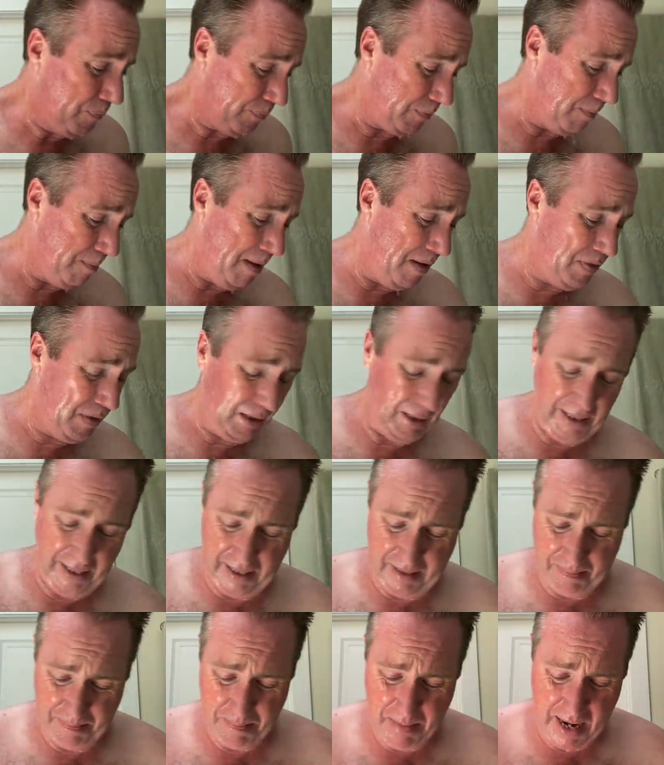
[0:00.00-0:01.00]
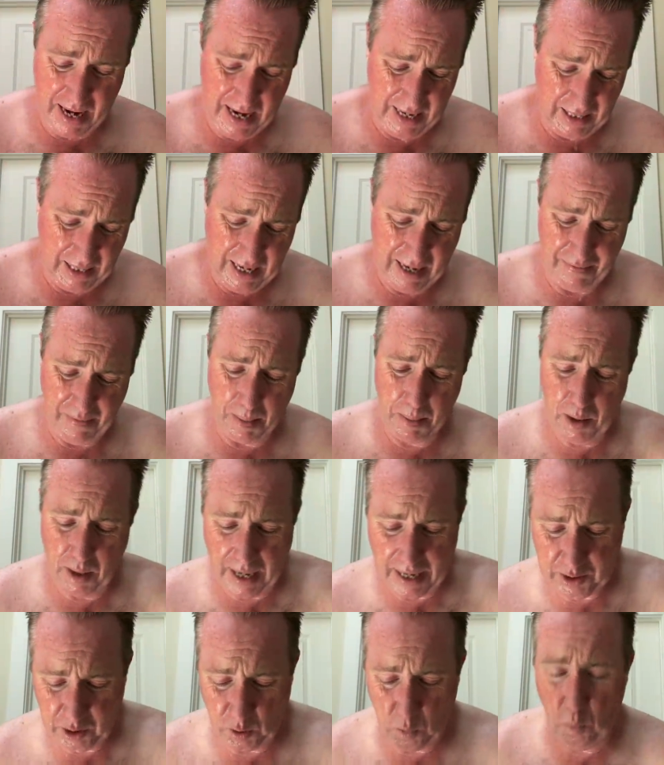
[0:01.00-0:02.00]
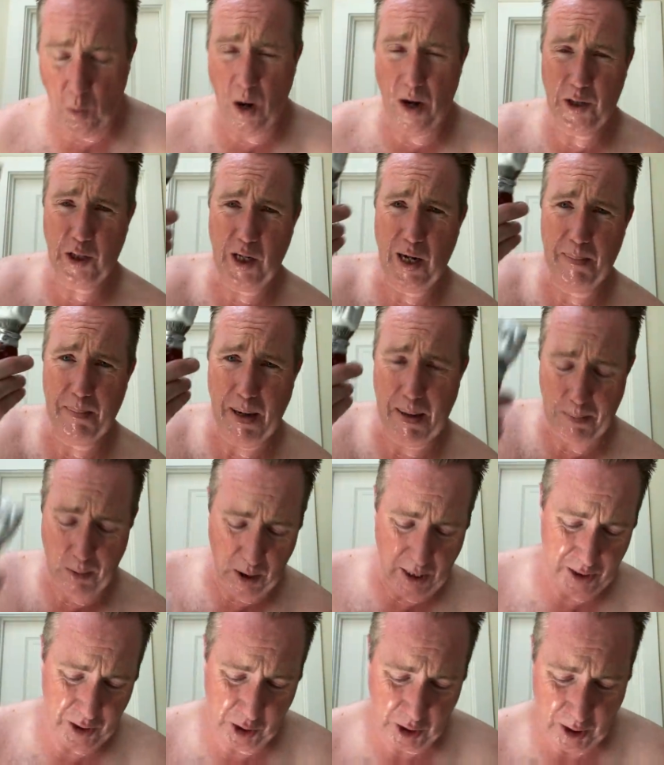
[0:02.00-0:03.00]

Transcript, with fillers: mentholated. Man alive. I'm going to actually wash out my brush